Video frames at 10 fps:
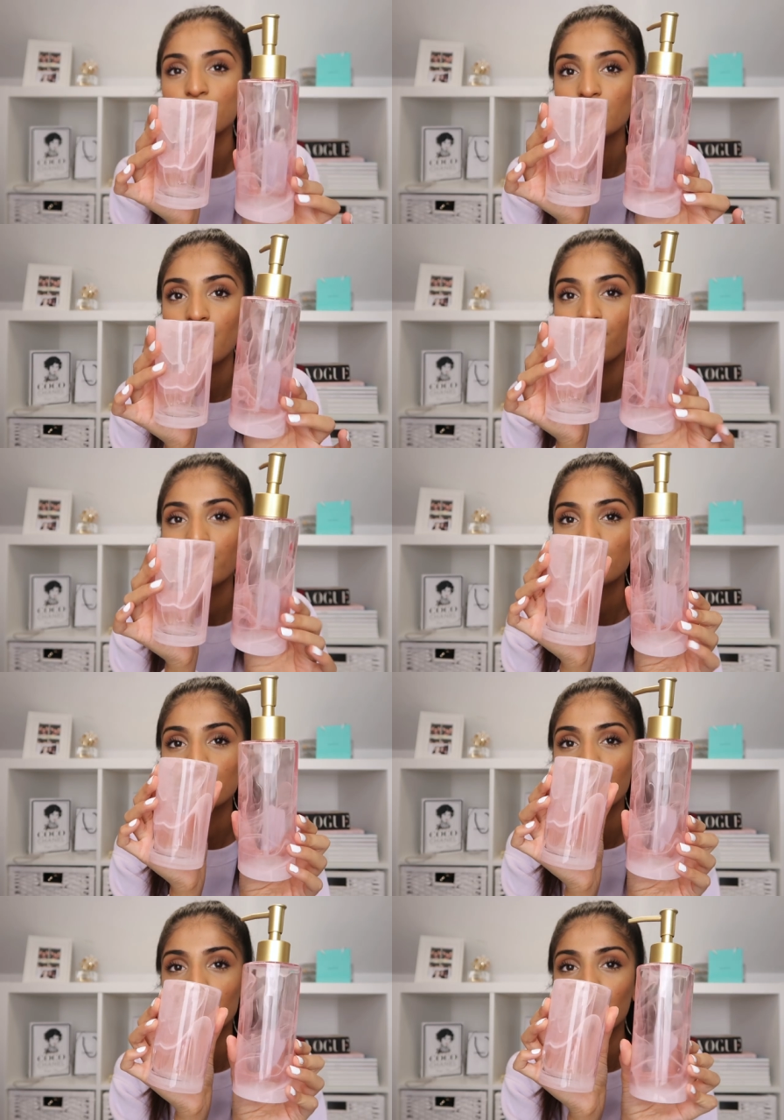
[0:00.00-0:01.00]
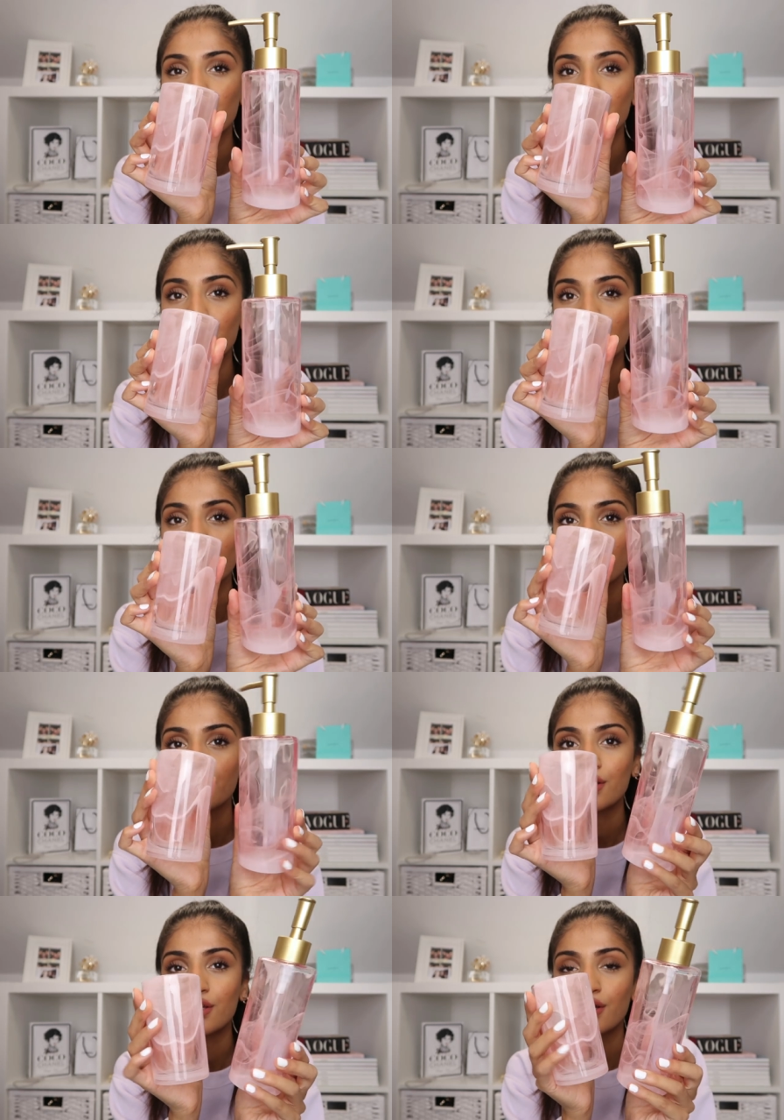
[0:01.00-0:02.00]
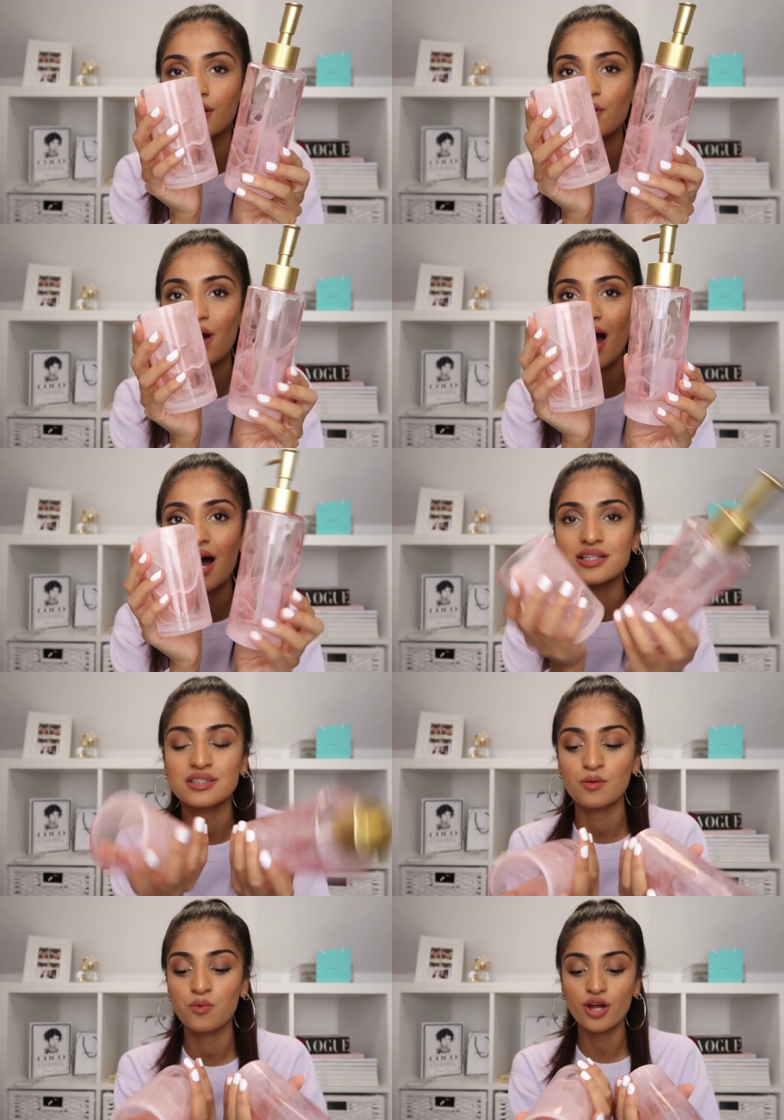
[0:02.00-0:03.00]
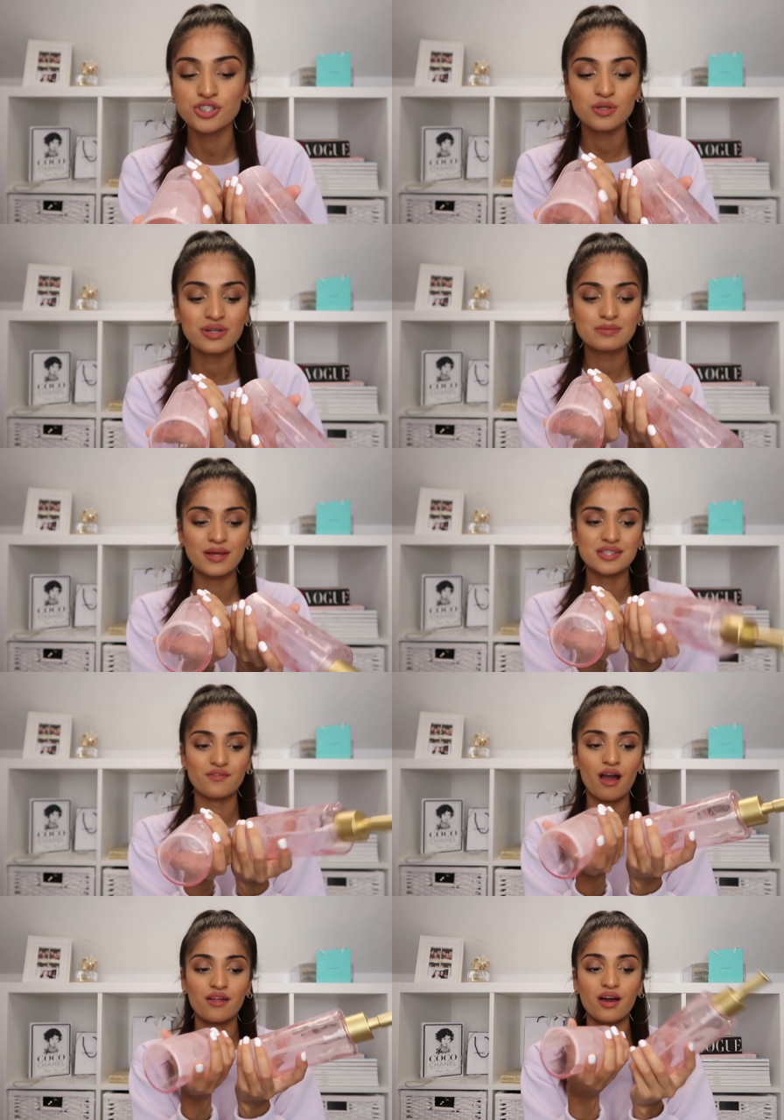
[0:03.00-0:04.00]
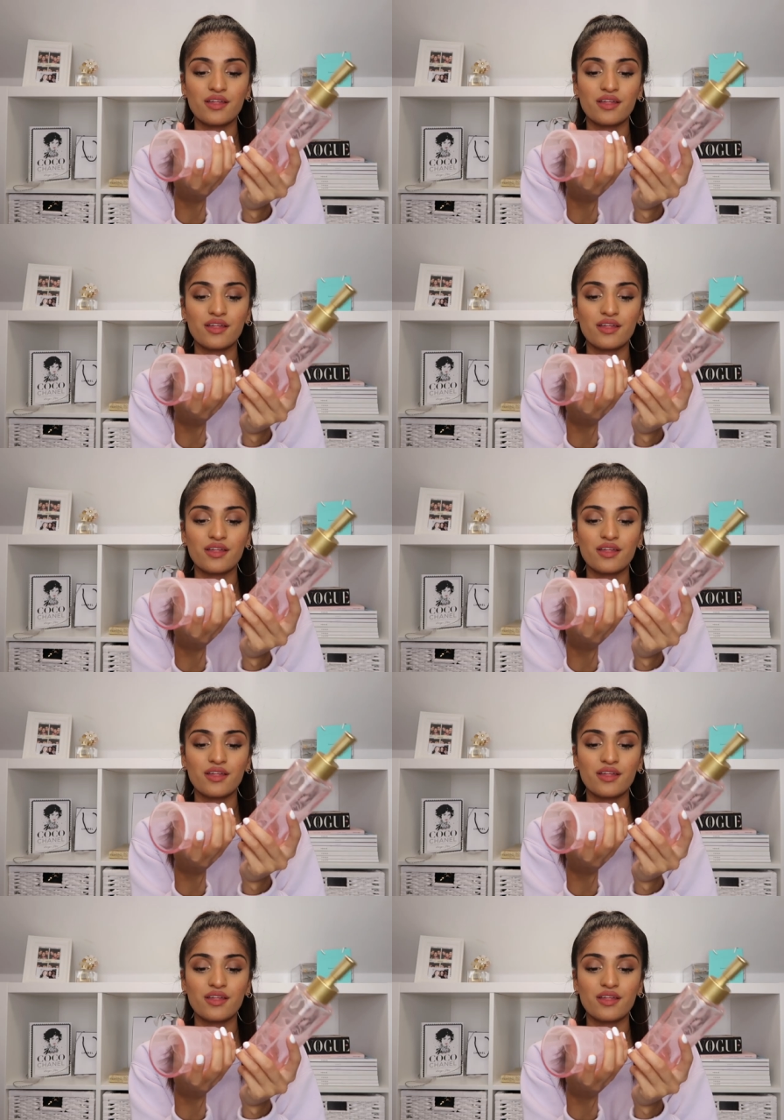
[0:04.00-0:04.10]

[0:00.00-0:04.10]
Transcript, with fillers: Just these ones I thought were really really cute, and they weren't too expensive either.